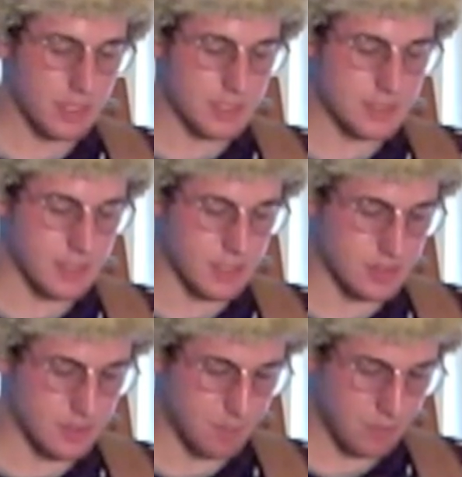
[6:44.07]
and
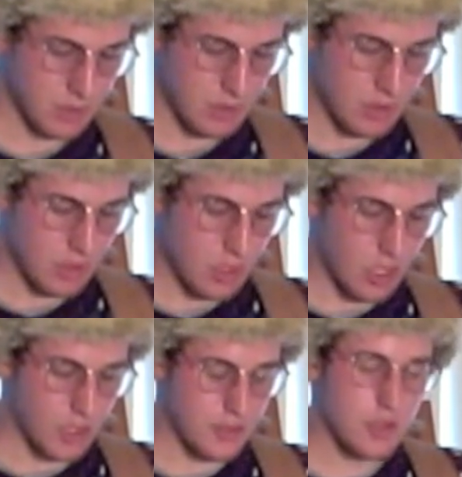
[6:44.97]
such.
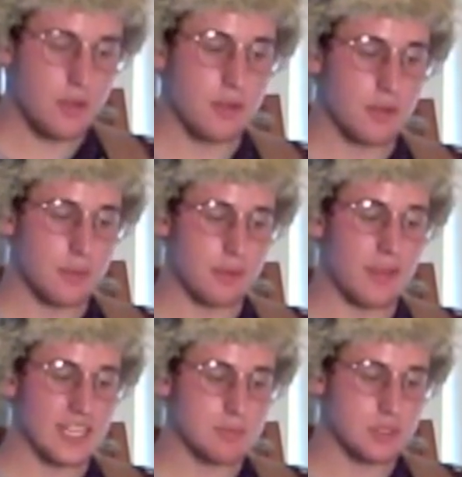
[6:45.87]
Although the
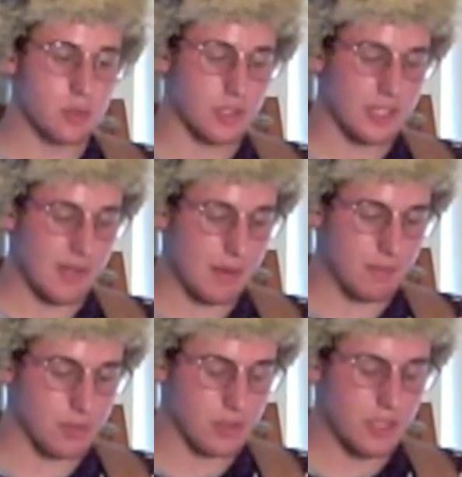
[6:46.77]
vast majority,
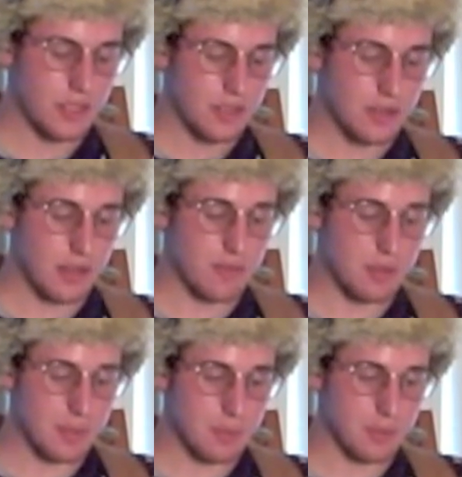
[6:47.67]
however, of
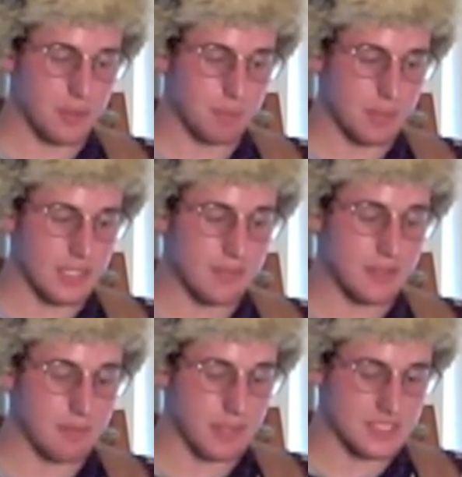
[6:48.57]
the people that believed
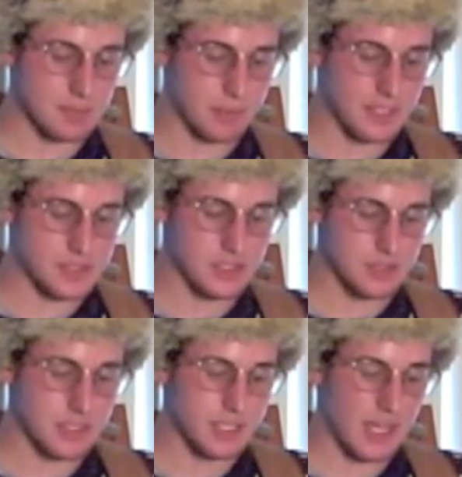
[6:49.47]
in
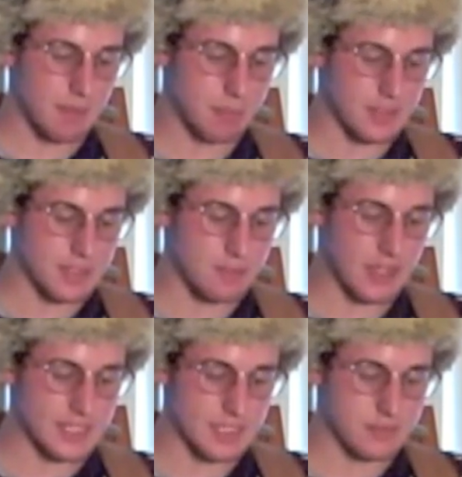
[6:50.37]
emancipation did not believe,
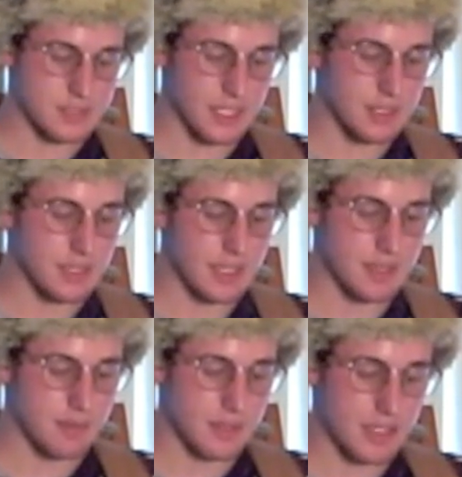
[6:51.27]
as I've said,
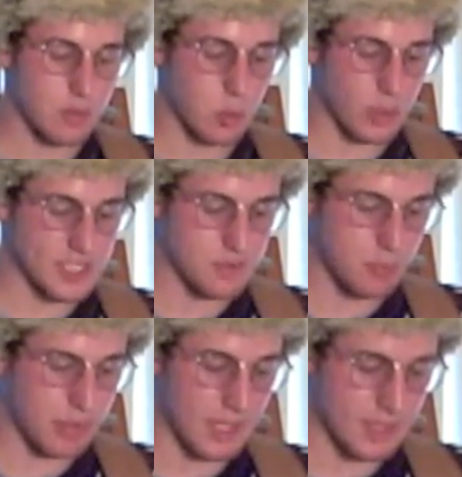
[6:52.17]
in equal rights for
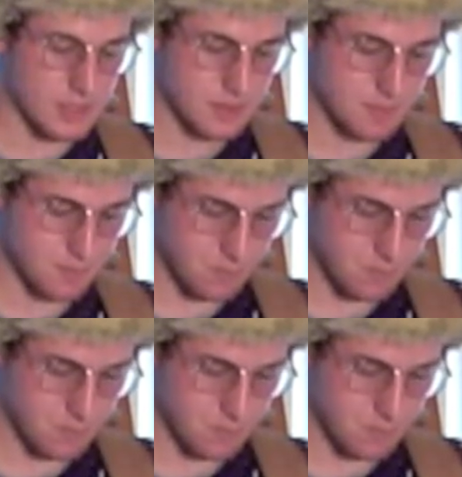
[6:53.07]
blacks.